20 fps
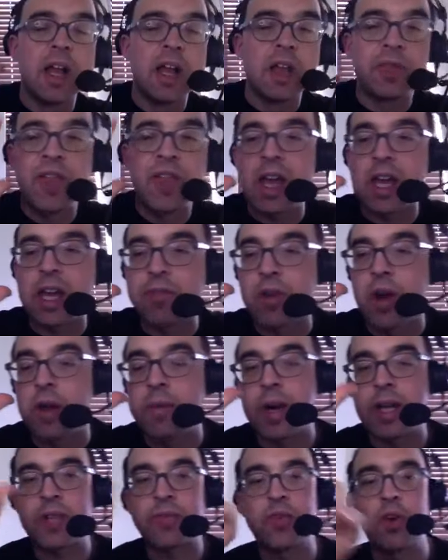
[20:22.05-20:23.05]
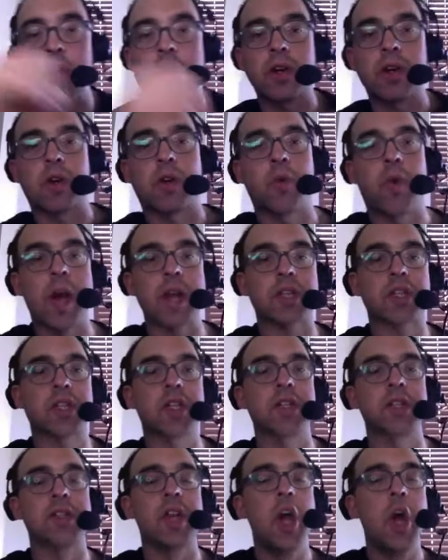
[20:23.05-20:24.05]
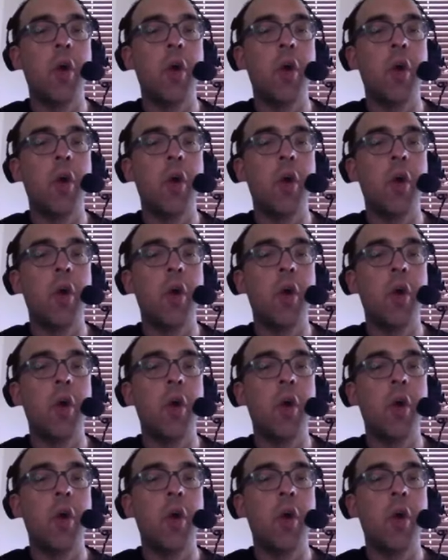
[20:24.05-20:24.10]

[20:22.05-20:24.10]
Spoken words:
Thank you very much for all your questions.